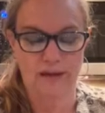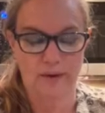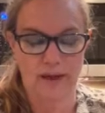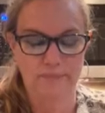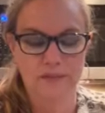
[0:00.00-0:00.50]

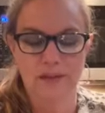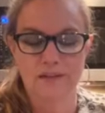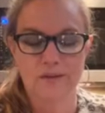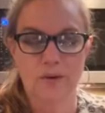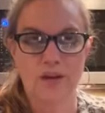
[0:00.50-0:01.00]
okay?
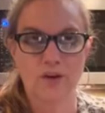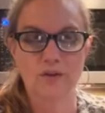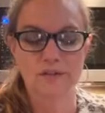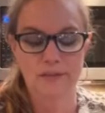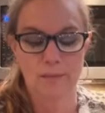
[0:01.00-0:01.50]
So
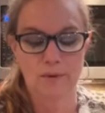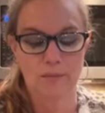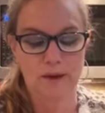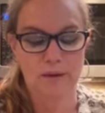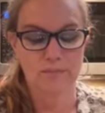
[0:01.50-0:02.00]
here's some
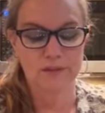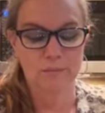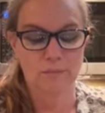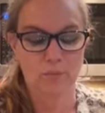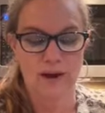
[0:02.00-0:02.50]

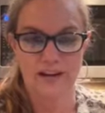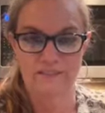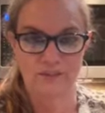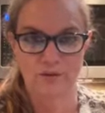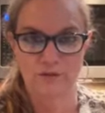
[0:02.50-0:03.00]
brain
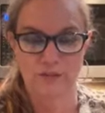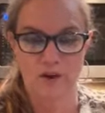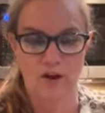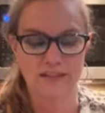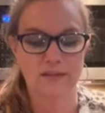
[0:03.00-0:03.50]
food for
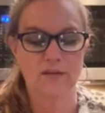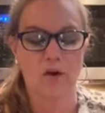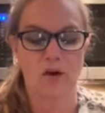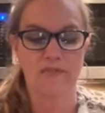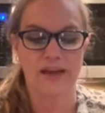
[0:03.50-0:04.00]
thought
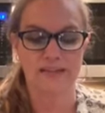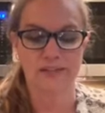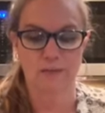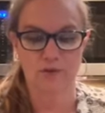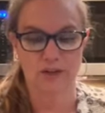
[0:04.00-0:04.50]
on that
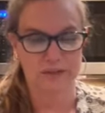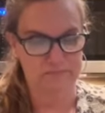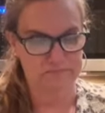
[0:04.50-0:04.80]
subject.